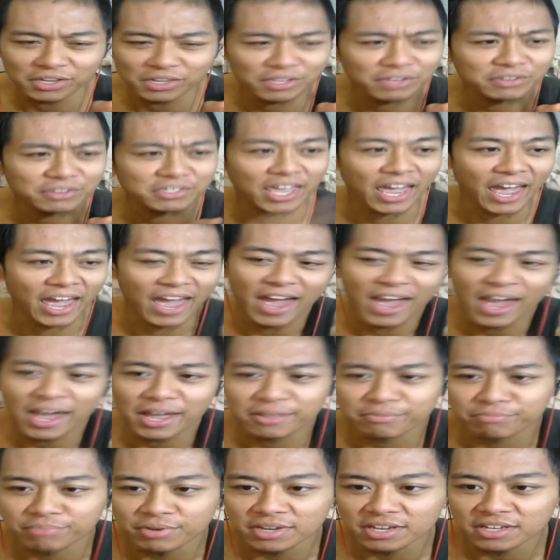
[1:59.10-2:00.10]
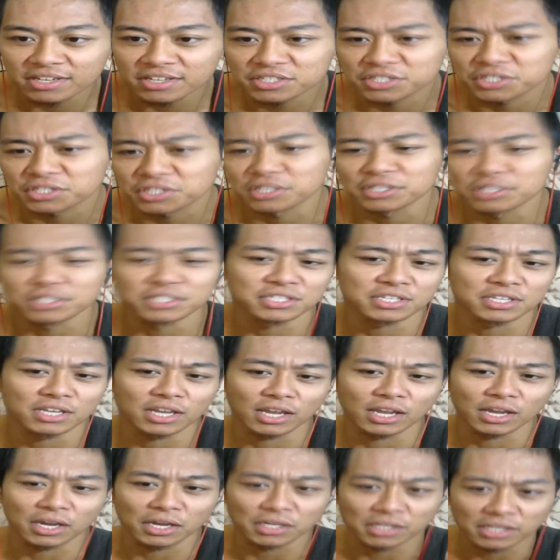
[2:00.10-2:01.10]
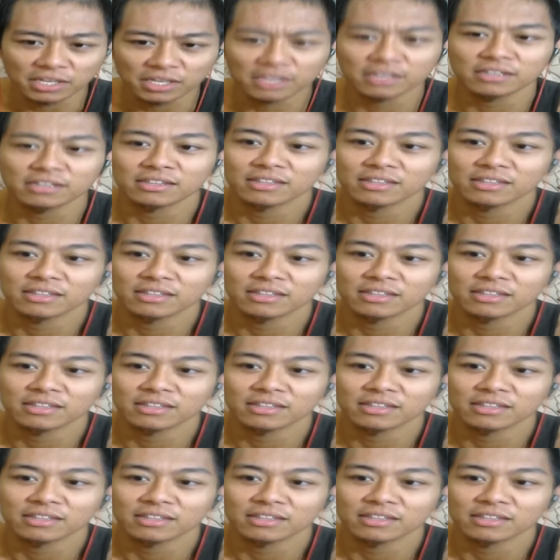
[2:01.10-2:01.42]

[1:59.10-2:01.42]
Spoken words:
can use canned peaches, idiot.